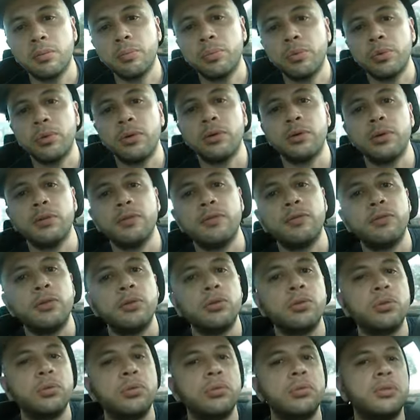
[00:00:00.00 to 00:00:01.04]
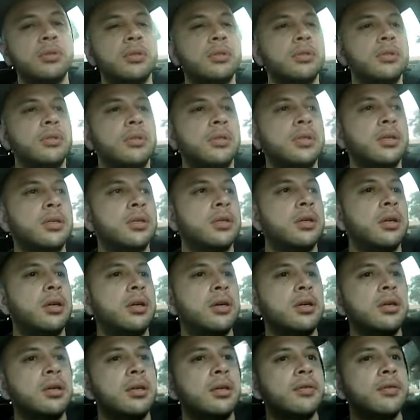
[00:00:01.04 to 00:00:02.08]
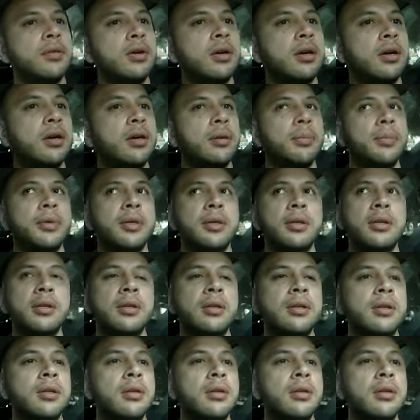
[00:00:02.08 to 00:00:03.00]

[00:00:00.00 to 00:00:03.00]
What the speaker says: point of views and shit, y'all can leave a comment.